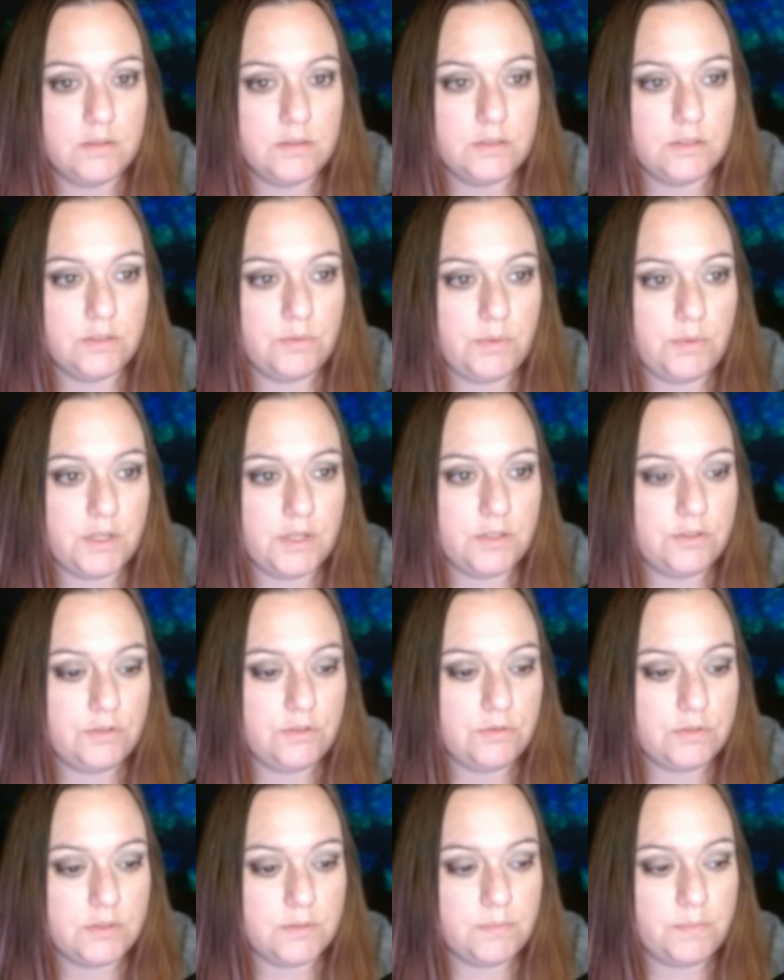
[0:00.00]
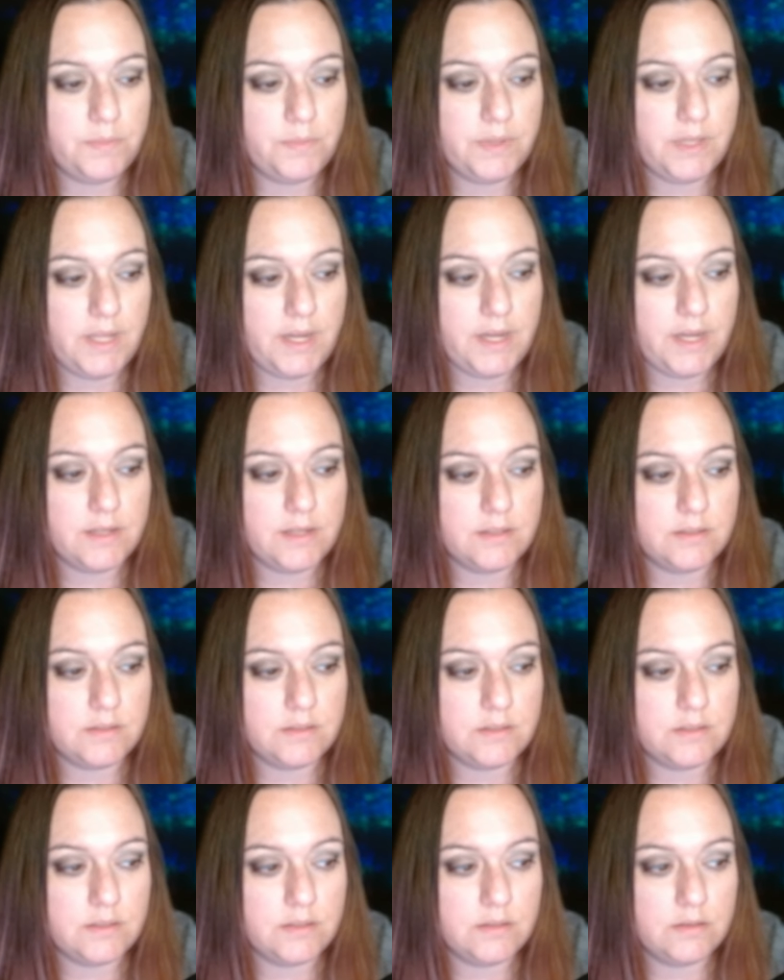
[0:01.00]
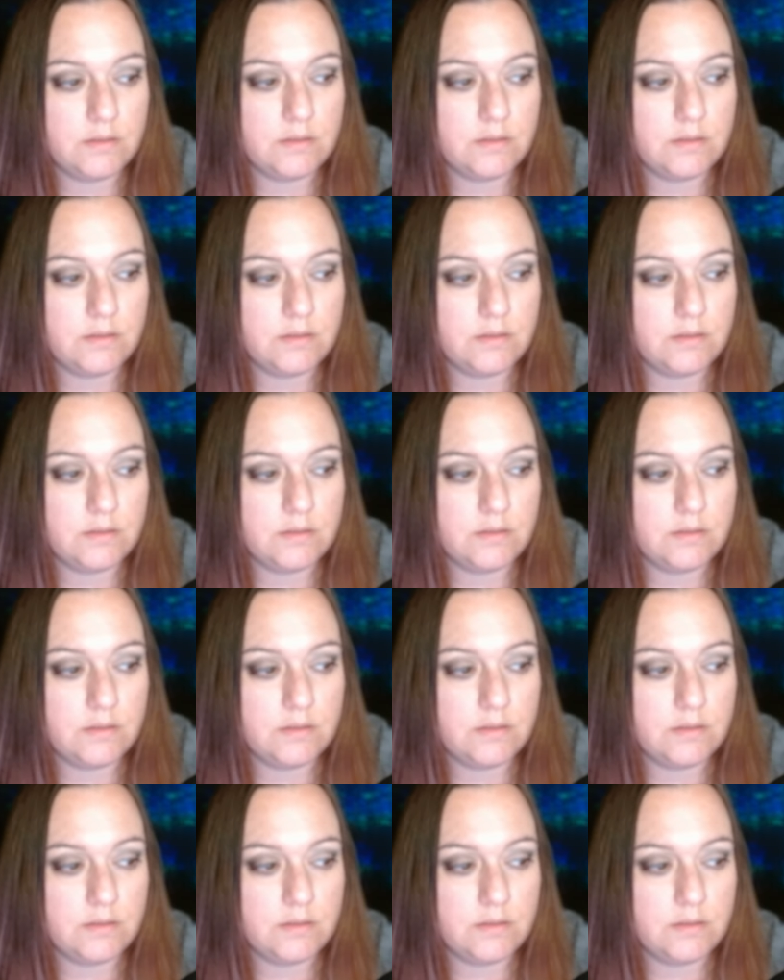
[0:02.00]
So we could do some plants.